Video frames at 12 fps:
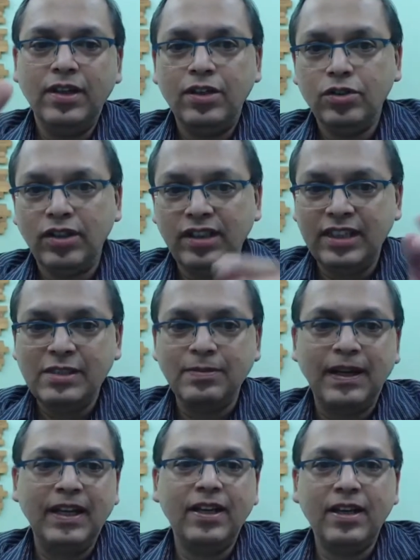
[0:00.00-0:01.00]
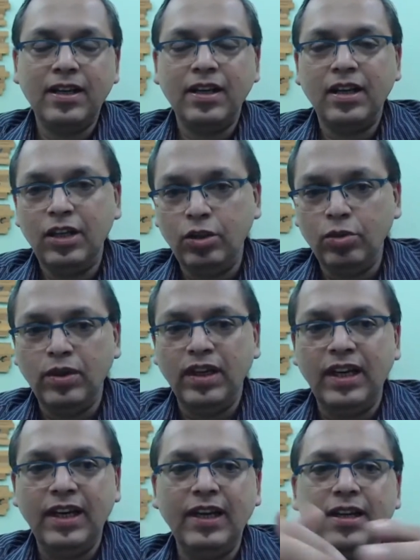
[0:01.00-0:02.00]
So in this manner, you
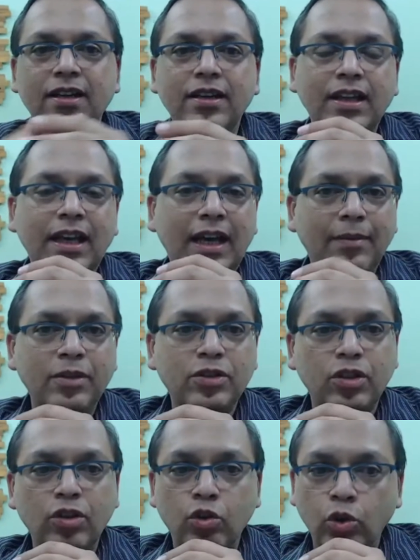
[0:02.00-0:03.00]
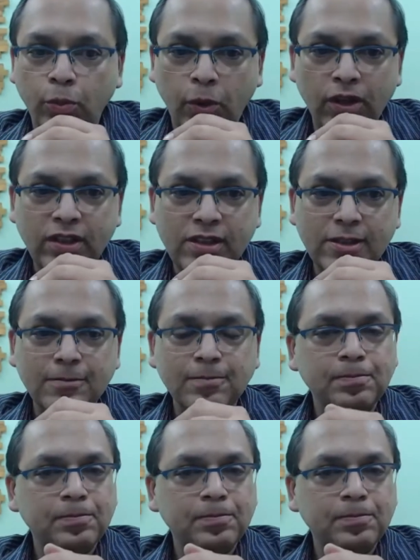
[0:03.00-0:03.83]
create the Amazon coupons.